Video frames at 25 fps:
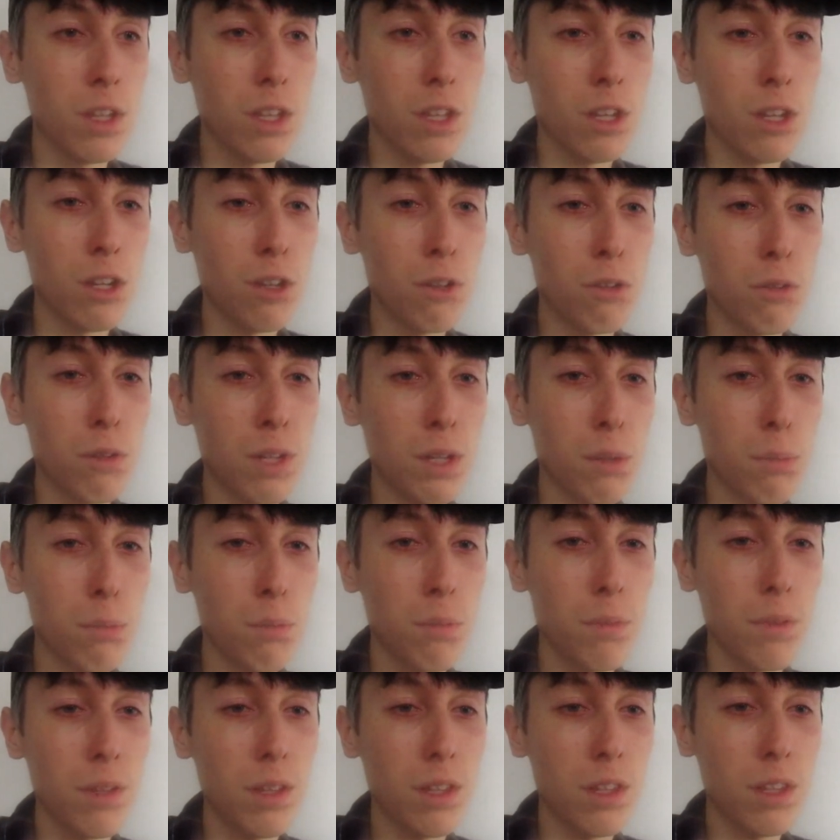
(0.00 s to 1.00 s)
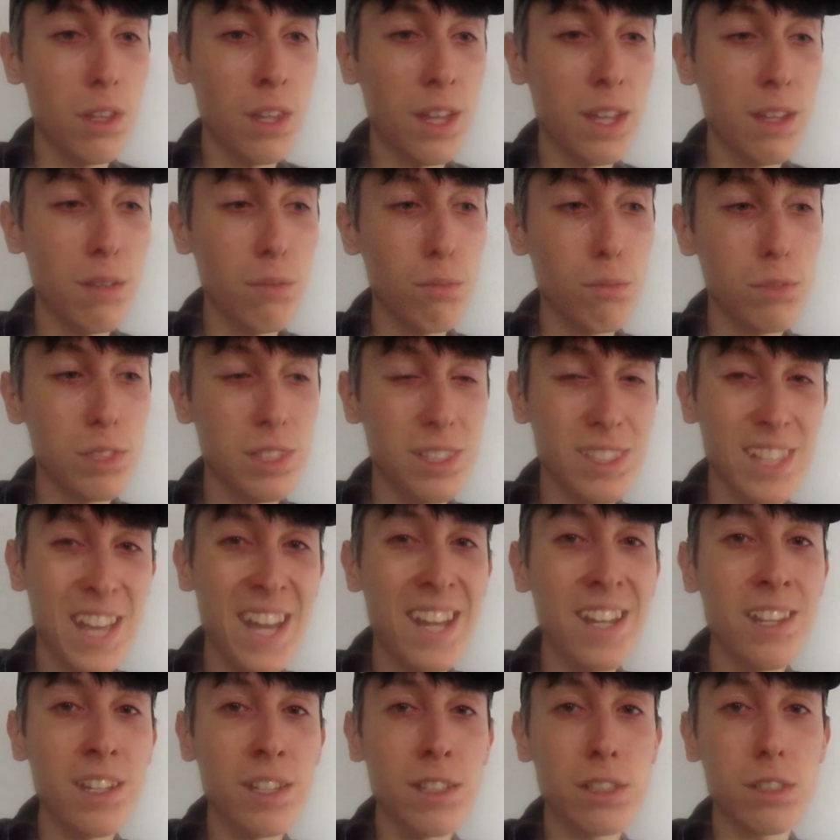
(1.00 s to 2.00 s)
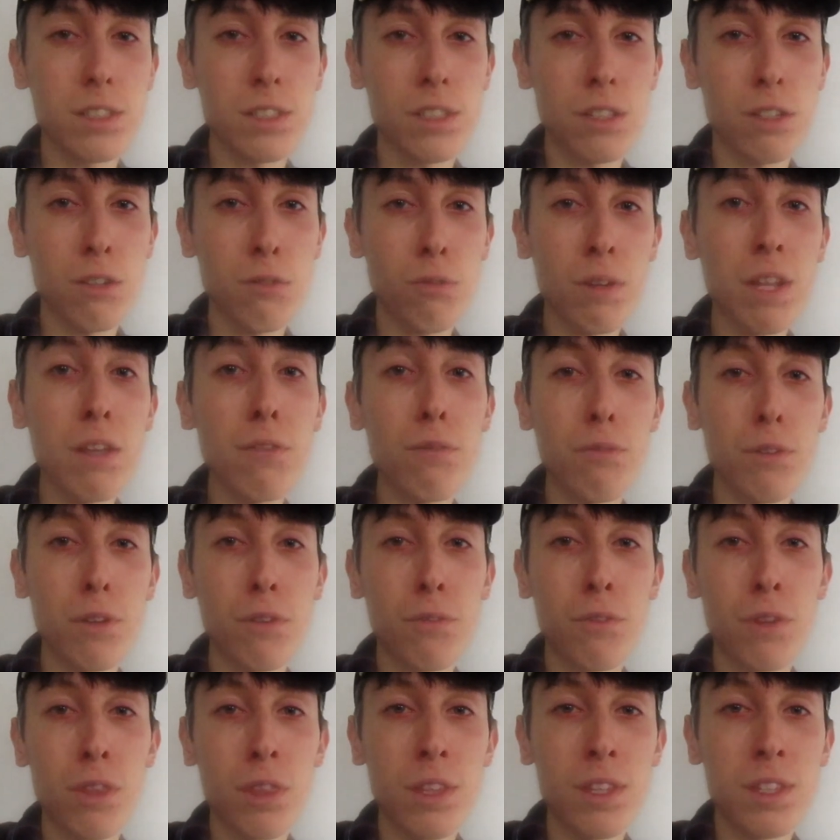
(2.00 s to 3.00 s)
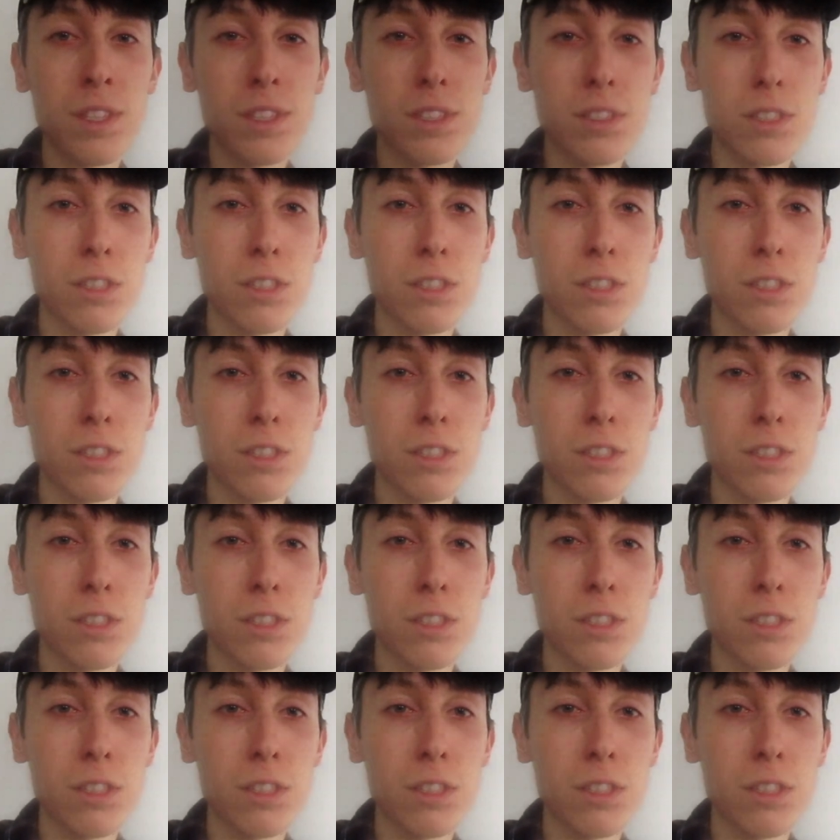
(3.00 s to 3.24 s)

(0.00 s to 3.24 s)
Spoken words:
you know, like sadness and grief over this.